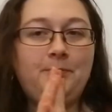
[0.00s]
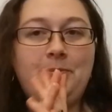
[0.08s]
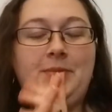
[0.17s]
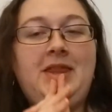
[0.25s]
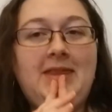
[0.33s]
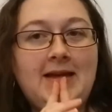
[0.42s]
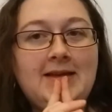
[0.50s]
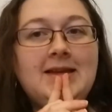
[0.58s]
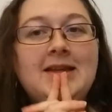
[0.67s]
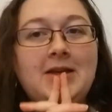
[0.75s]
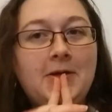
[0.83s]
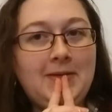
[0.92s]
But I
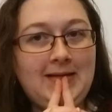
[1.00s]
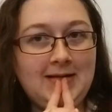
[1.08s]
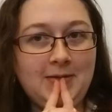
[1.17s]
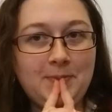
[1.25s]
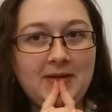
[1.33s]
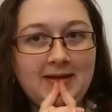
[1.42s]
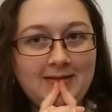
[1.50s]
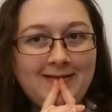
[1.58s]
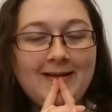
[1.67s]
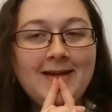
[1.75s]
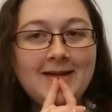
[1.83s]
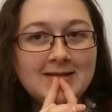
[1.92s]
did go a little bit
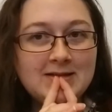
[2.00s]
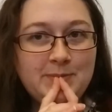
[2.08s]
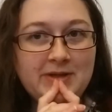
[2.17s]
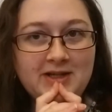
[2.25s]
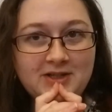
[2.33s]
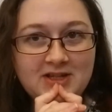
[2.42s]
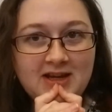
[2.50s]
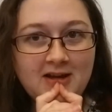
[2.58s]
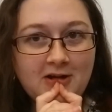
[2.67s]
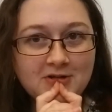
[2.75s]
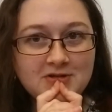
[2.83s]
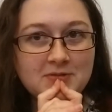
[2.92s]
splurgy
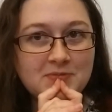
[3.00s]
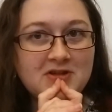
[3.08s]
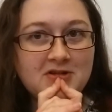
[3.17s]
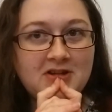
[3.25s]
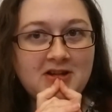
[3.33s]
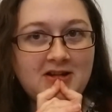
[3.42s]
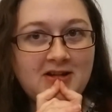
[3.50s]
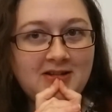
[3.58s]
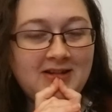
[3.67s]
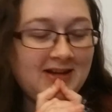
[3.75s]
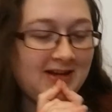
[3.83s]
on some sock yarn